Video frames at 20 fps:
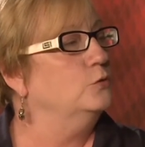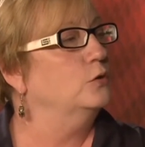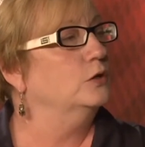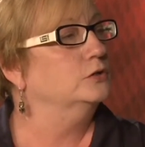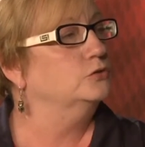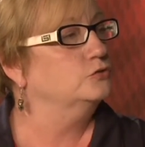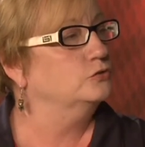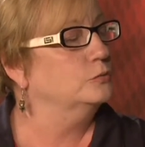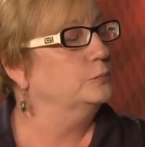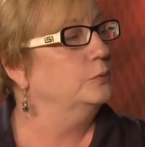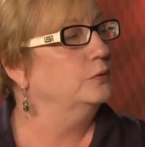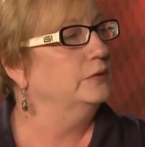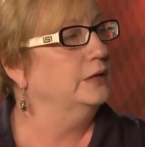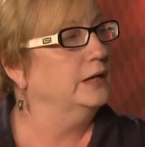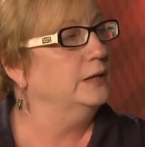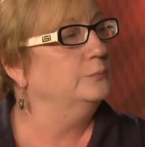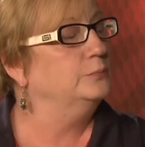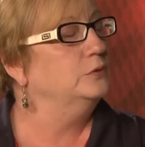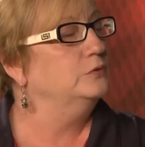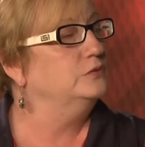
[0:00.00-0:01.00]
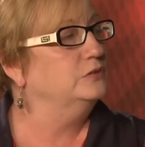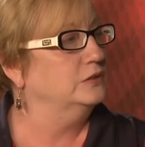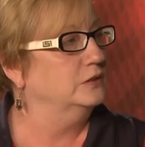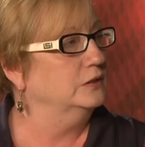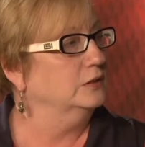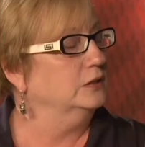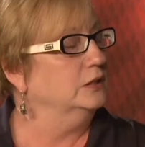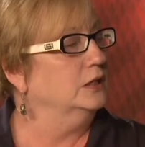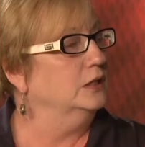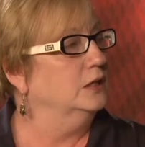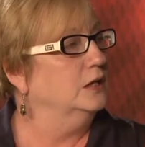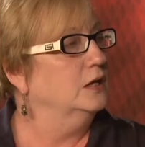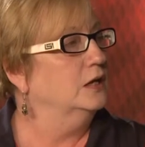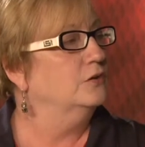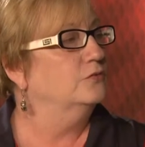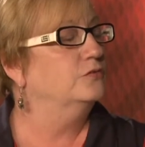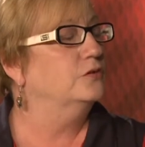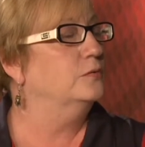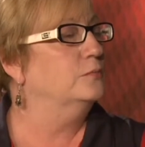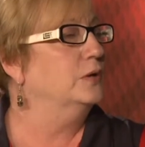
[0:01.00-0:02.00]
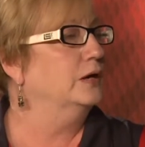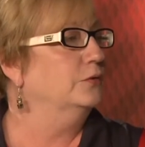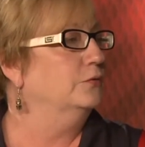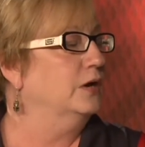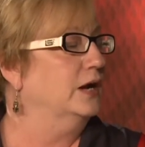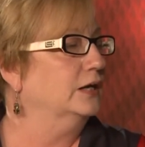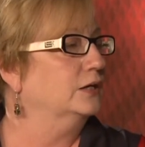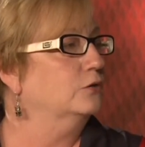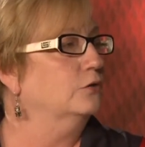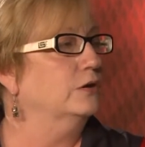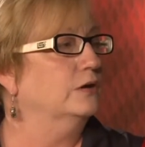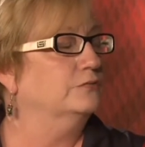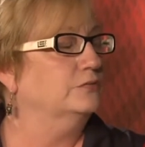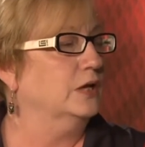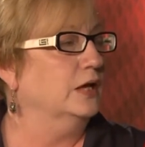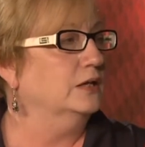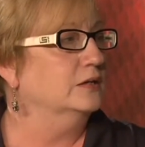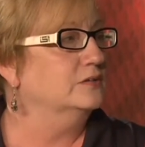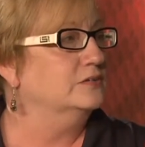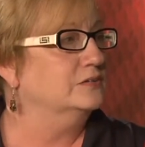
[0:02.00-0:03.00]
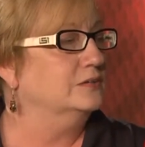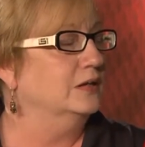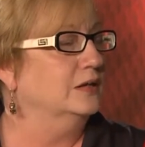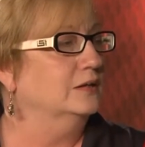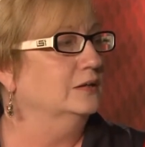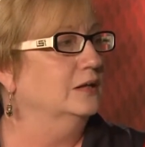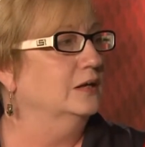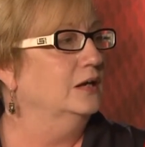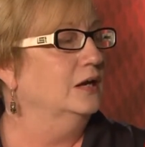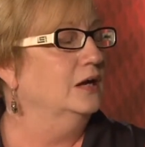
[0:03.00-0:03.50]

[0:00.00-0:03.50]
quadruple amputee from Iraq or Afghanistan.